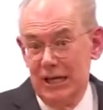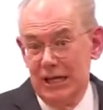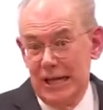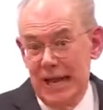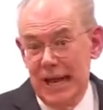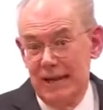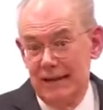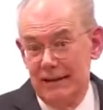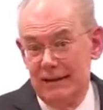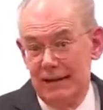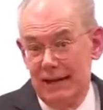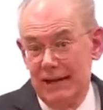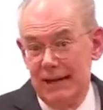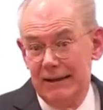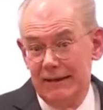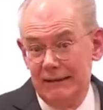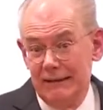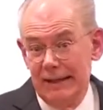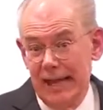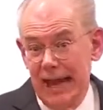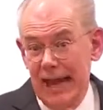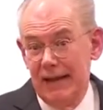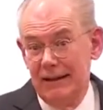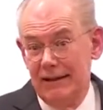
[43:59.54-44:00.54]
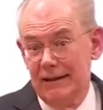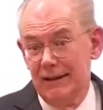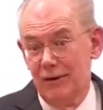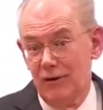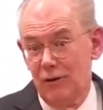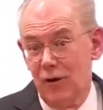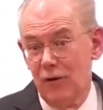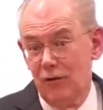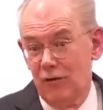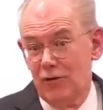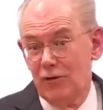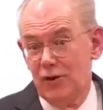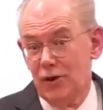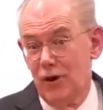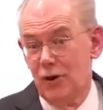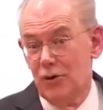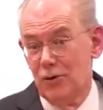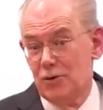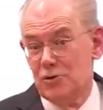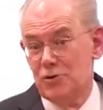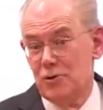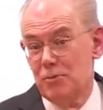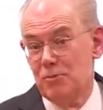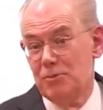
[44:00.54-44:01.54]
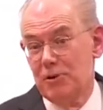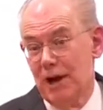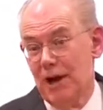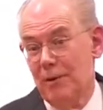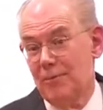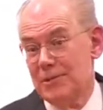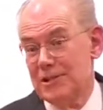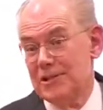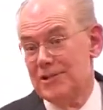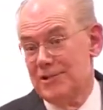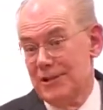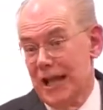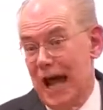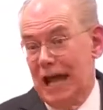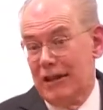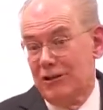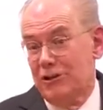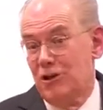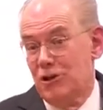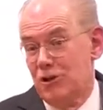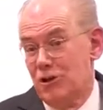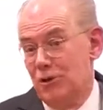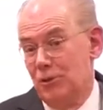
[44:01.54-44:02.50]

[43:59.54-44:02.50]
tend to get elected over those who promise not to